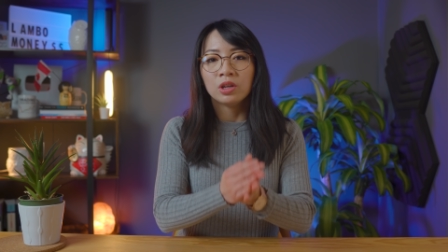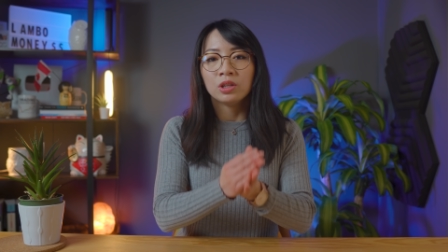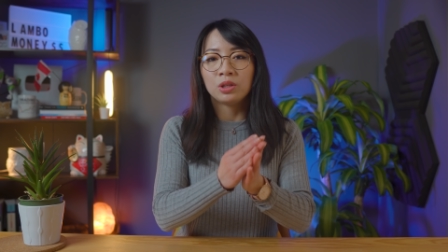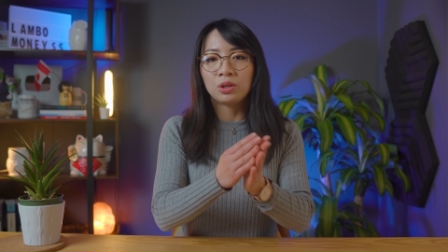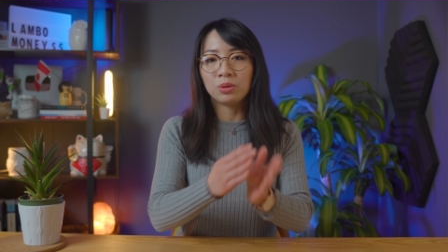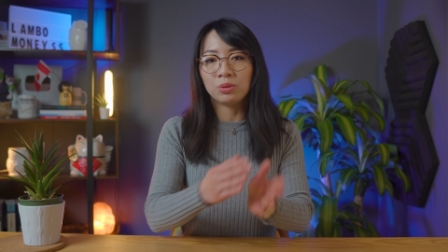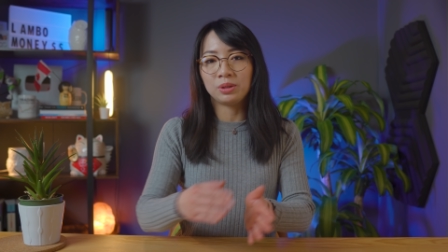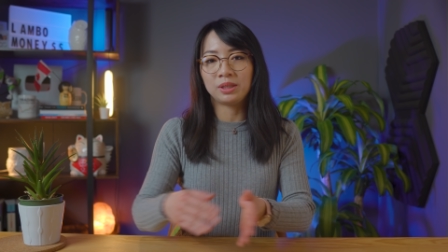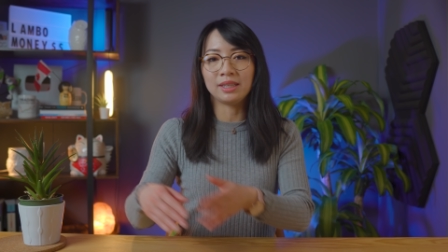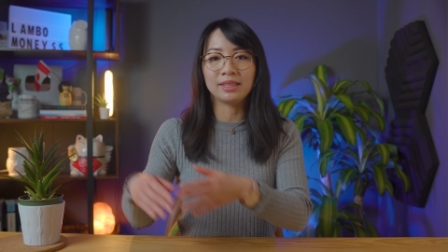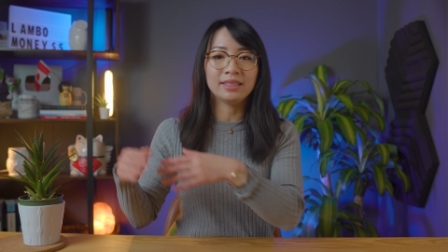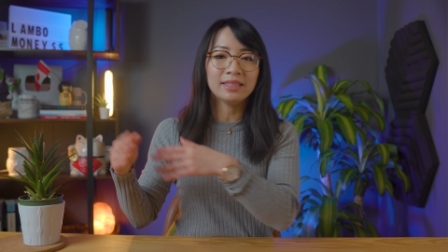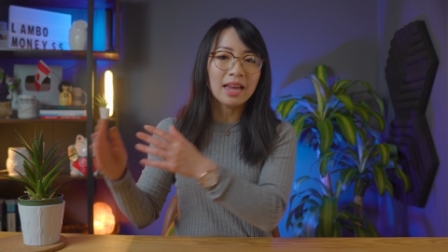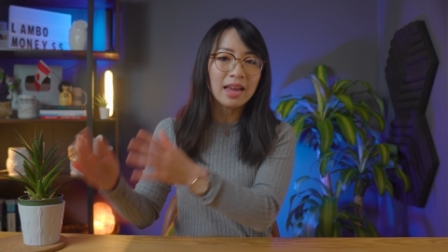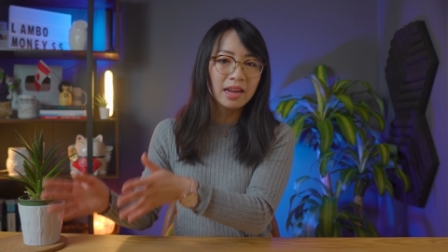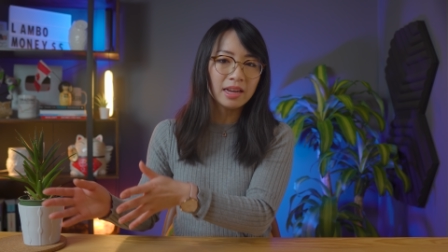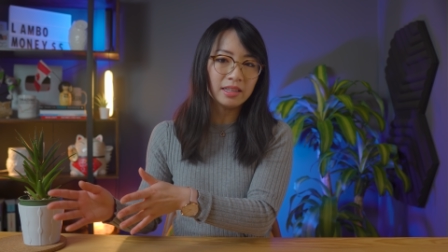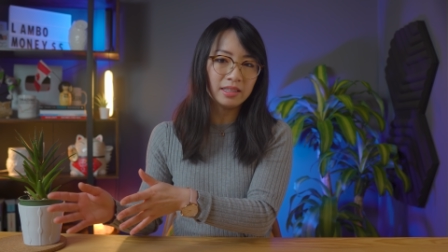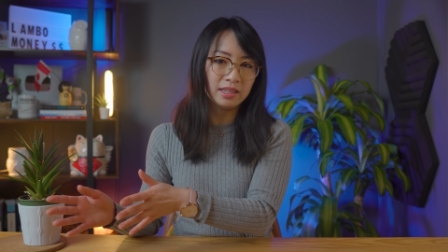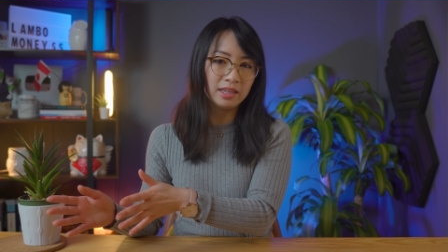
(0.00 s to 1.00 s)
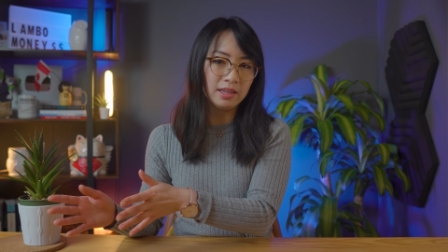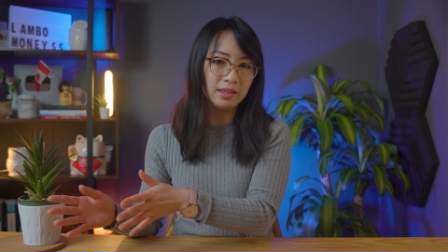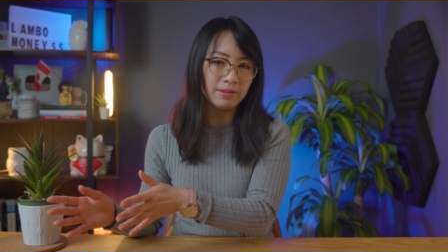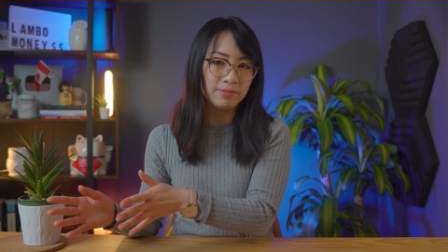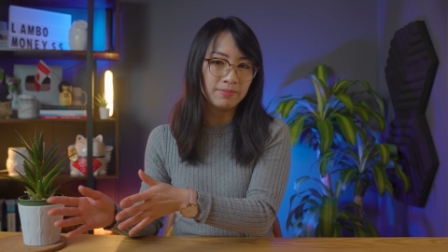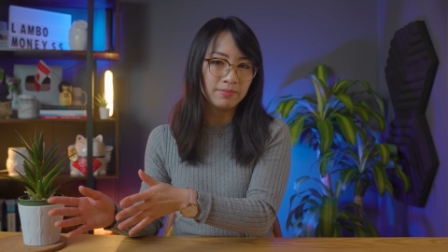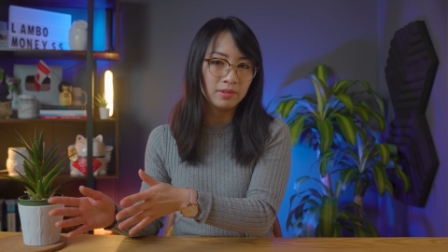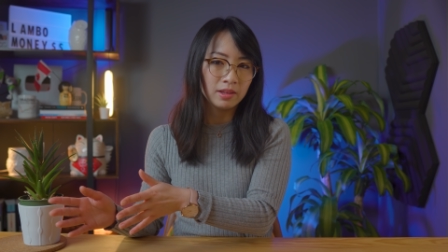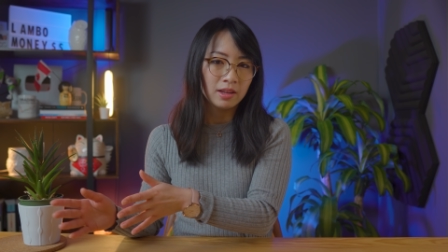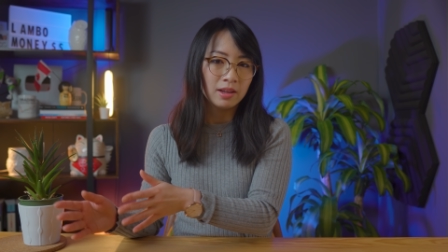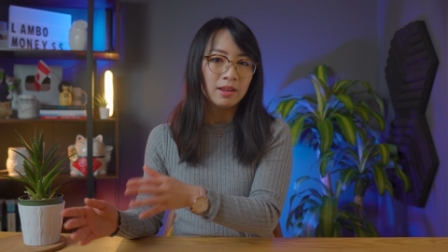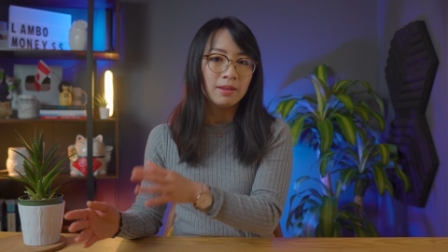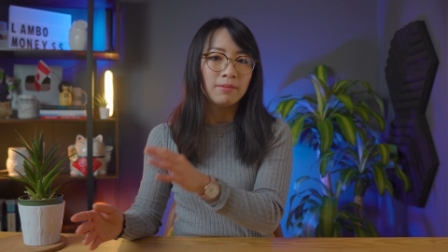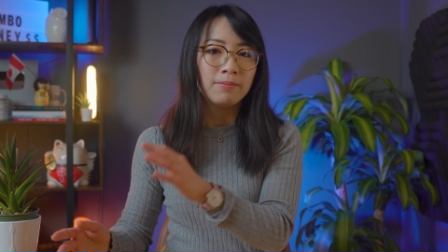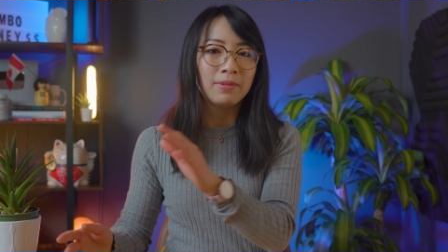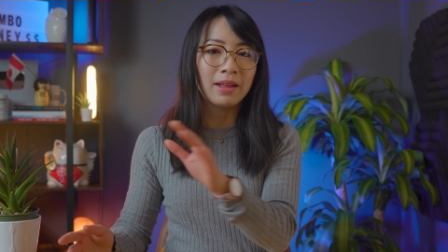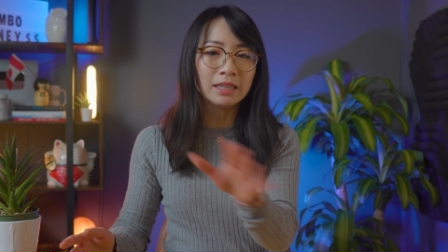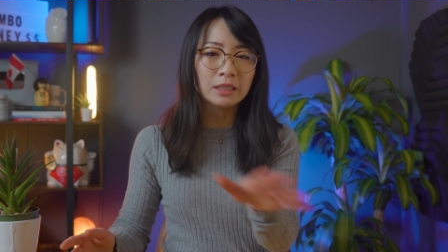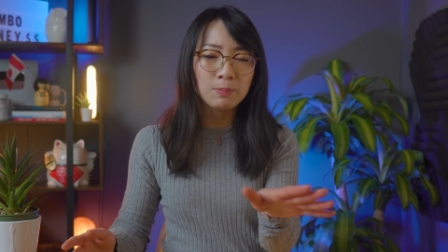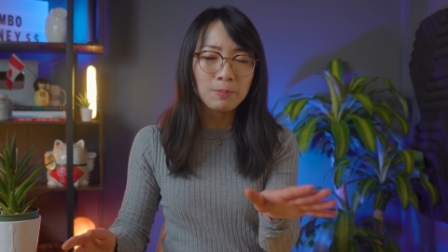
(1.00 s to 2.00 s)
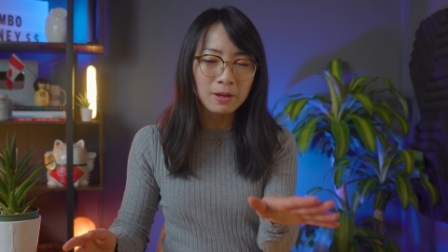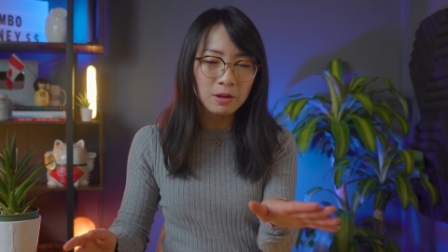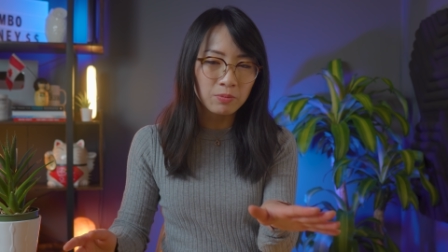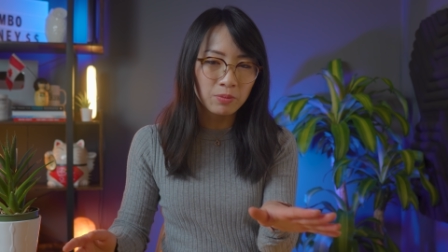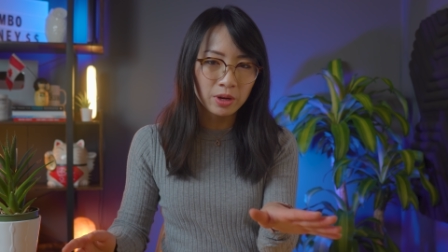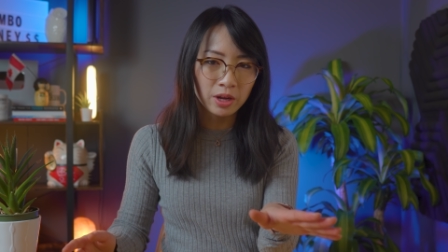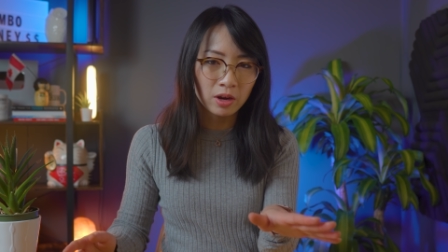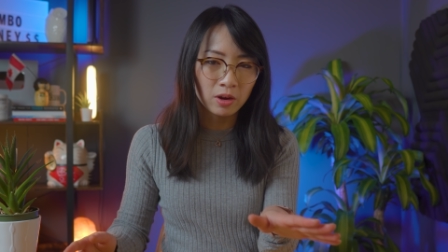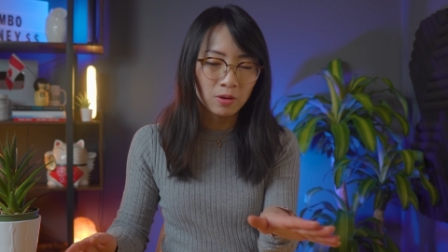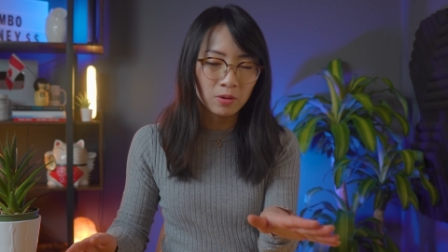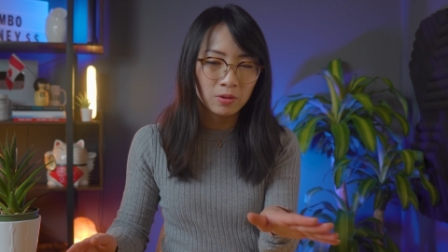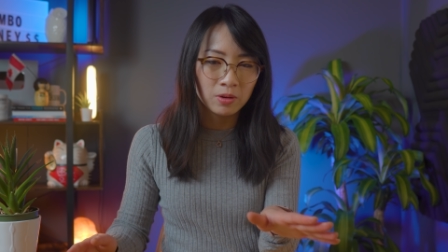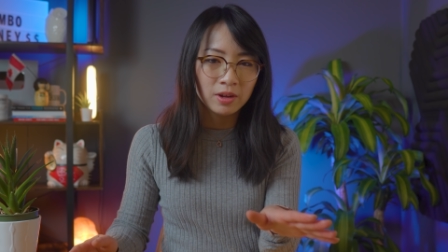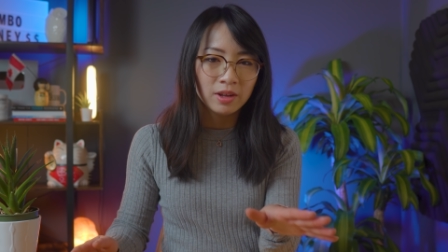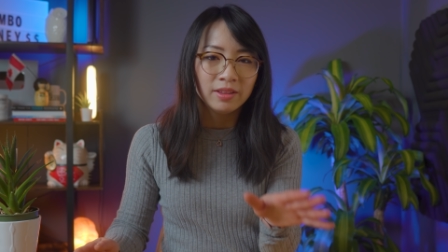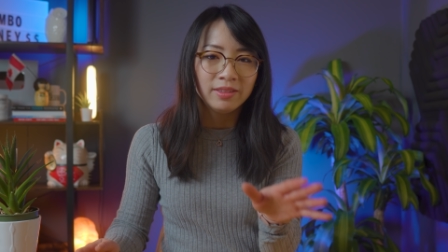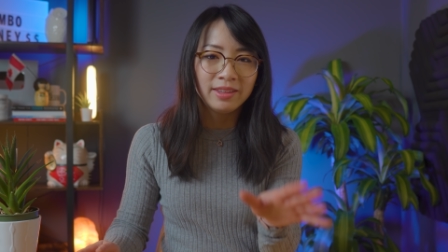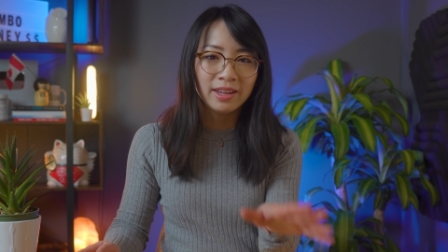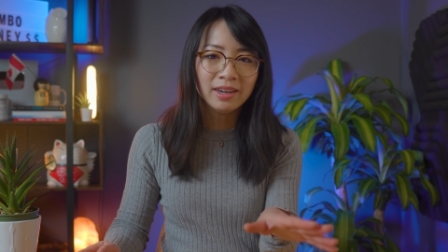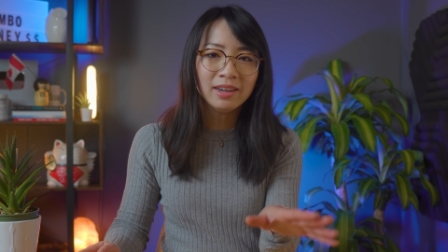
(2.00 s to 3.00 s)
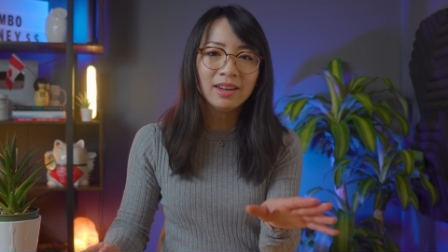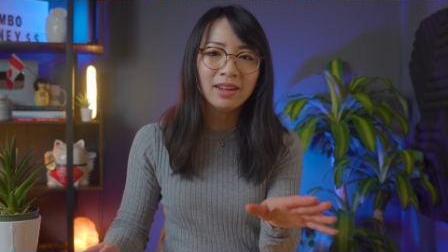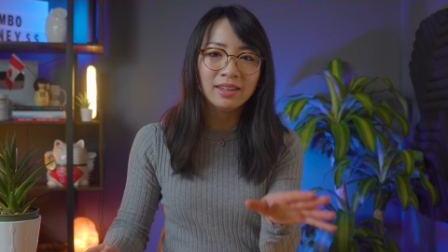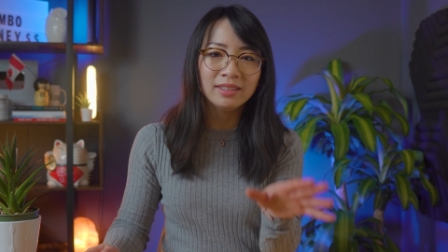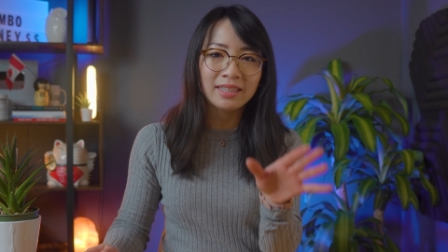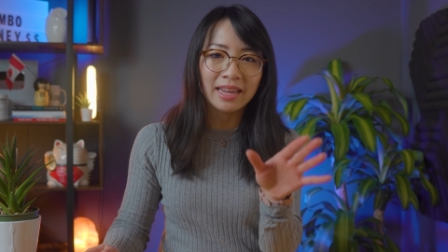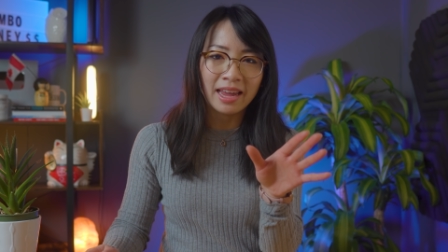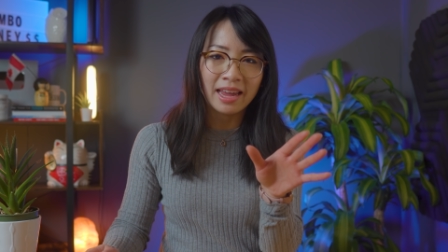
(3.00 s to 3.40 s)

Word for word: to society? Let's be real. There is